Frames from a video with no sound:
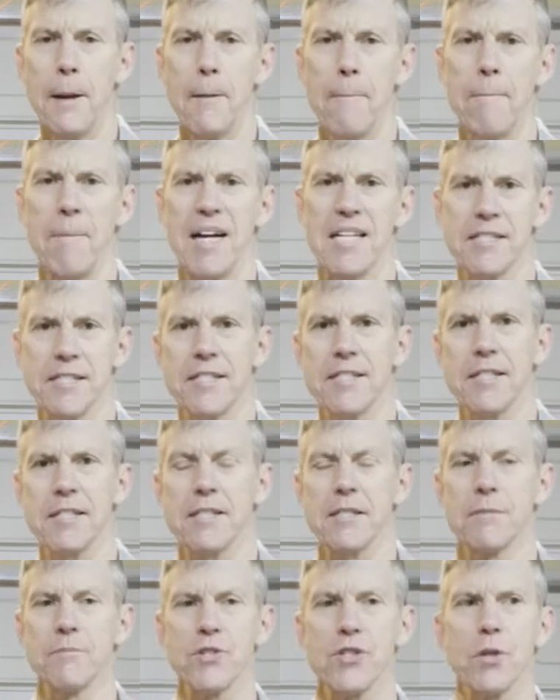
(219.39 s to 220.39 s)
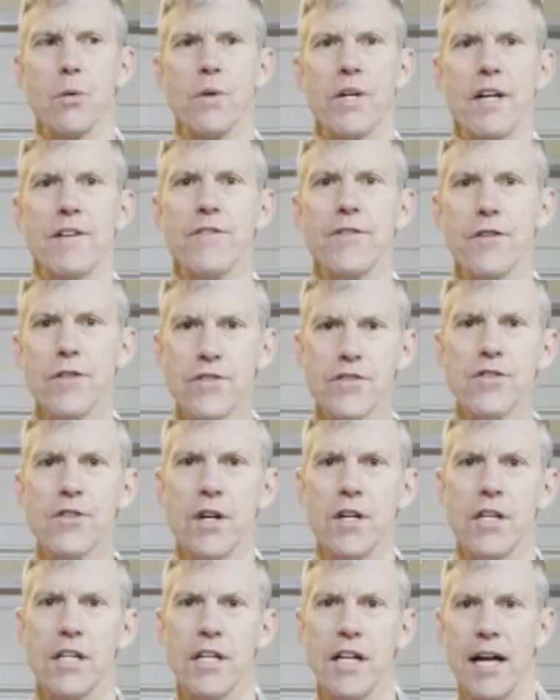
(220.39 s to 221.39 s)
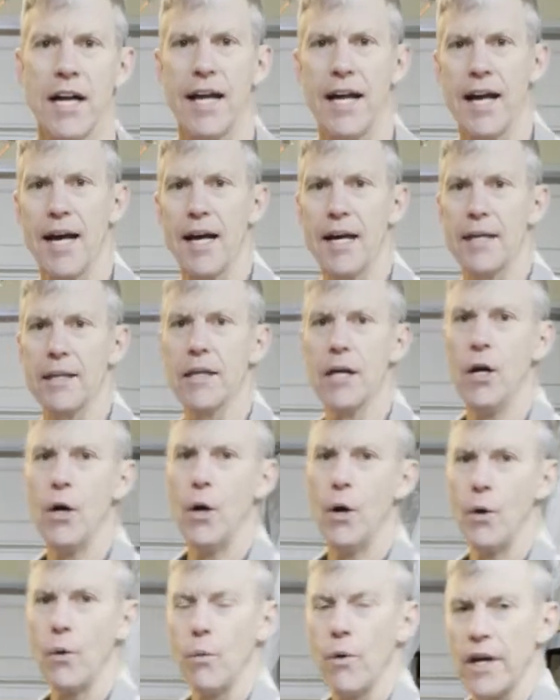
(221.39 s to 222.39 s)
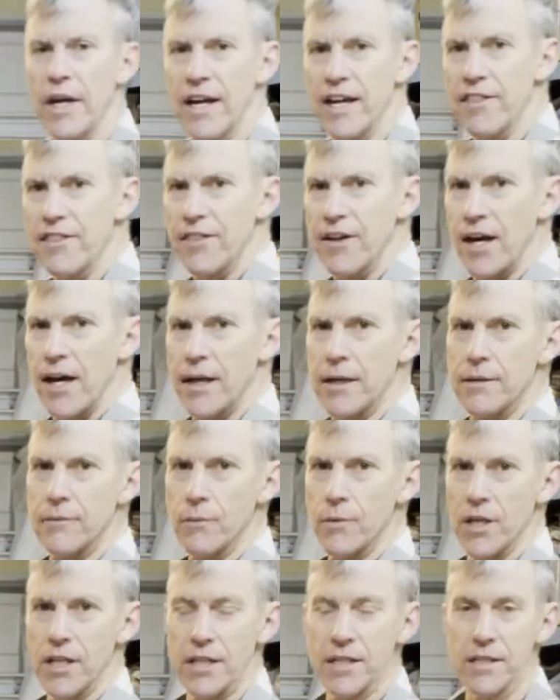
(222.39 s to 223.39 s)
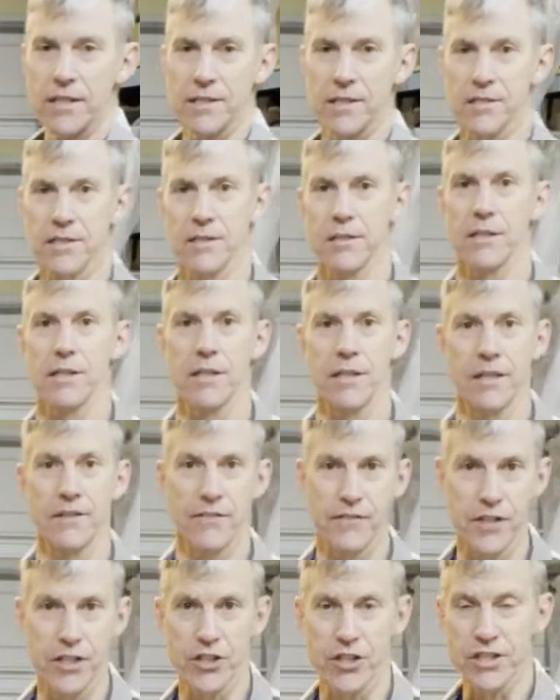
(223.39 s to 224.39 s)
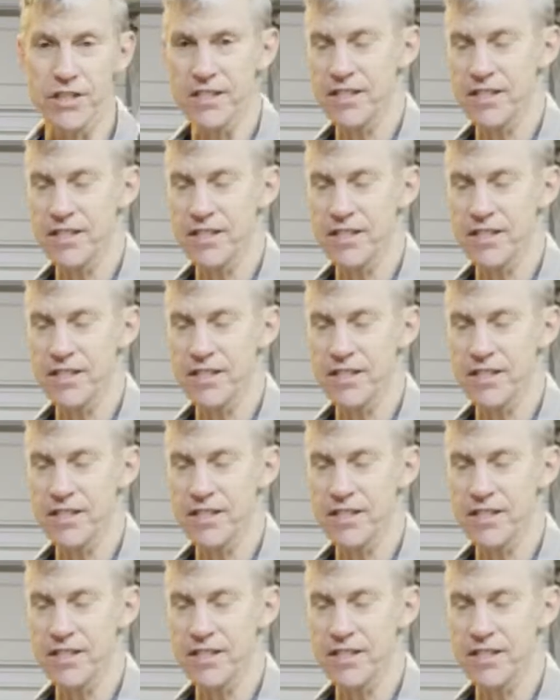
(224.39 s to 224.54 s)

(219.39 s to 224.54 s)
my system. So when I first started, I had what I thought was an efficient